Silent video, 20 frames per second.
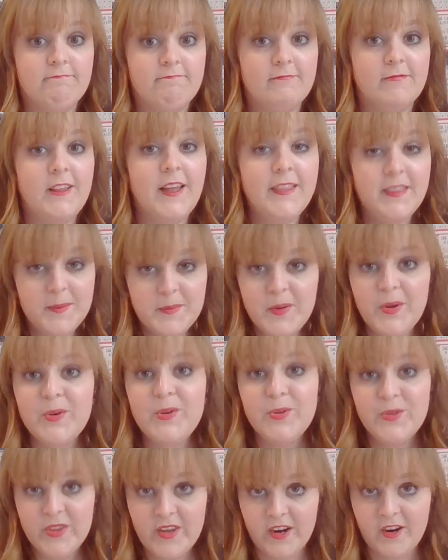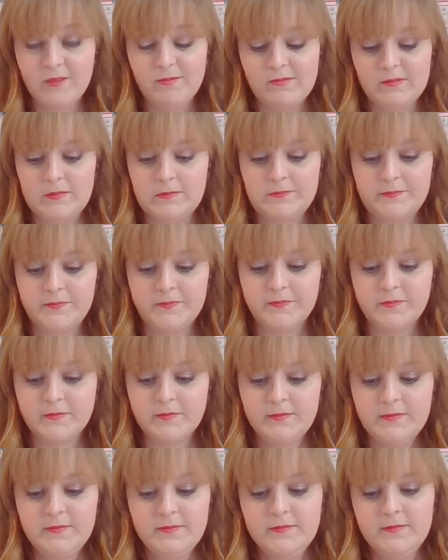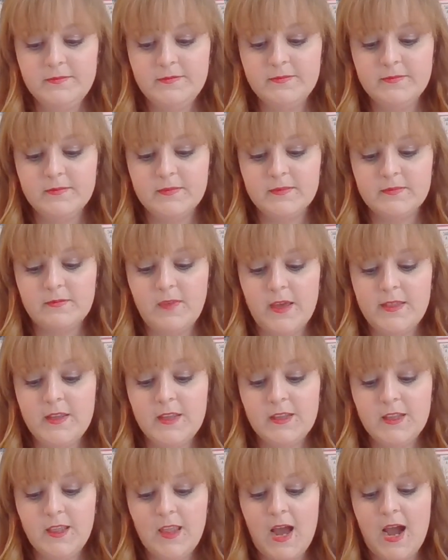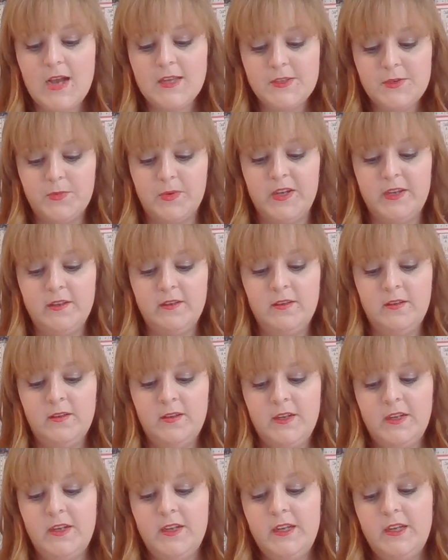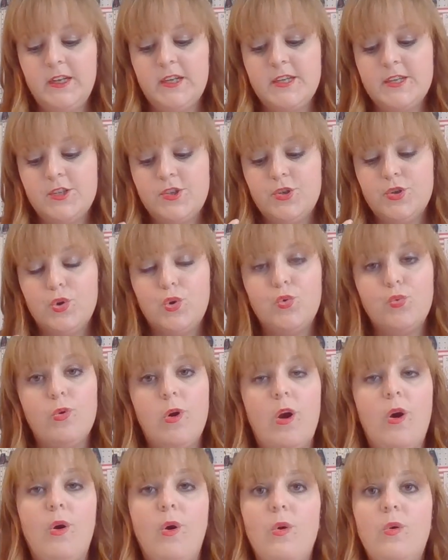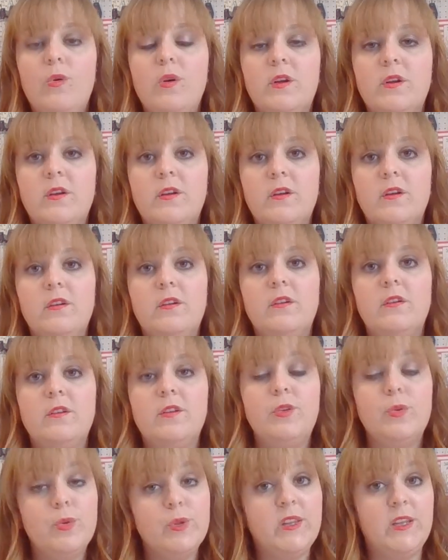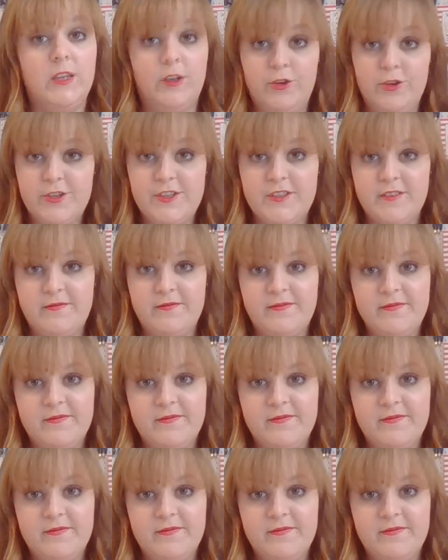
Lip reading: Let them know you're there. And then the last one is to grow your leaders